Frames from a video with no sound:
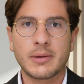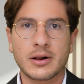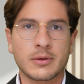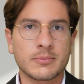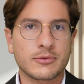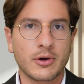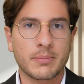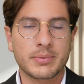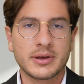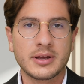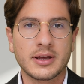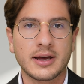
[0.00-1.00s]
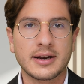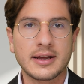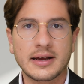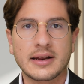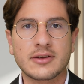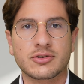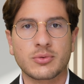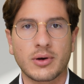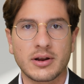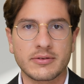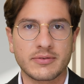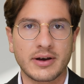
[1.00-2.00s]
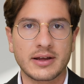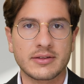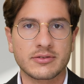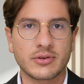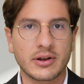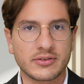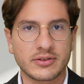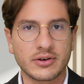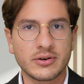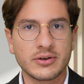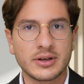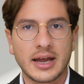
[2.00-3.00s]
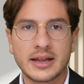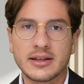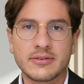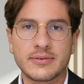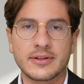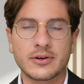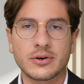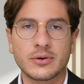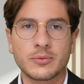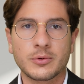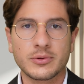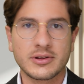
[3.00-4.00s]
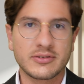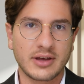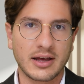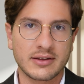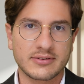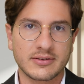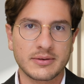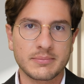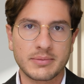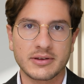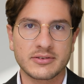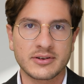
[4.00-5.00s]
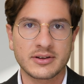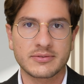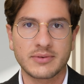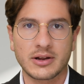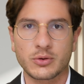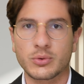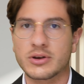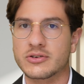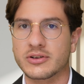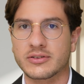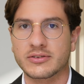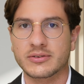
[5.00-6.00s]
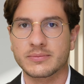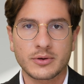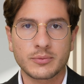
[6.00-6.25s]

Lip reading: Malcolm Zoppi, an English qualified solicitor. In this video, we'll discuss business valuations.